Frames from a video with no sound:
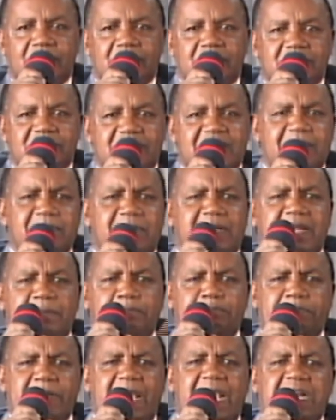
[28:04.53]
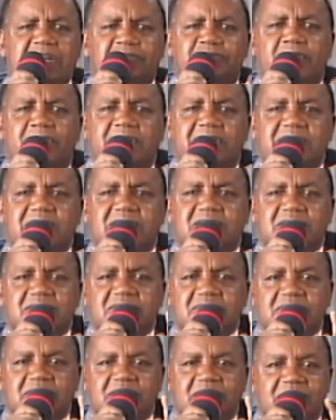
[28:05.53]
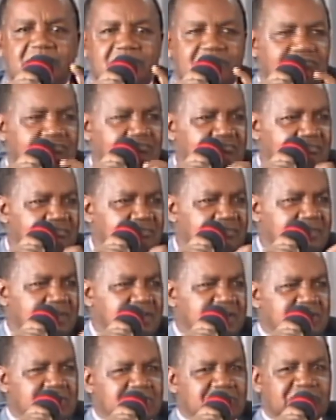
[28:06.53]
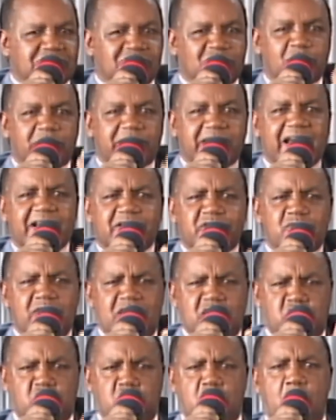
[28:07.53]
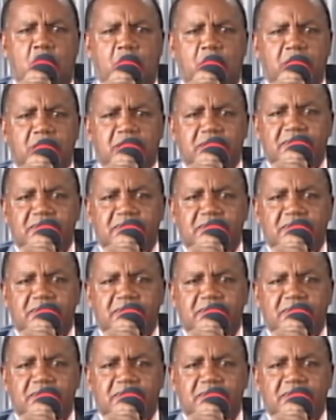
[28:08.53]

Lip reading: Somebody paid for it. To get your soul.